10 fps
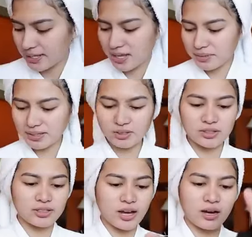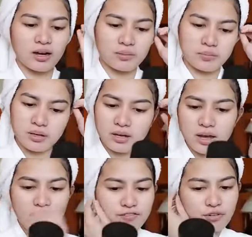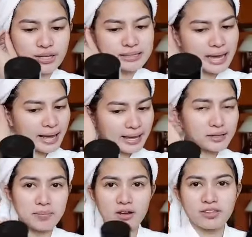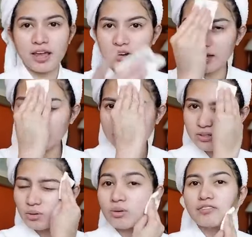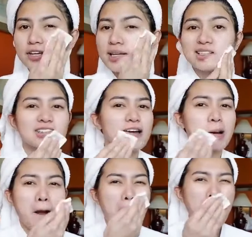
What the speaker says: Ayan, sabi dito, avoid the eye and mouth area. So, avoid natin siya.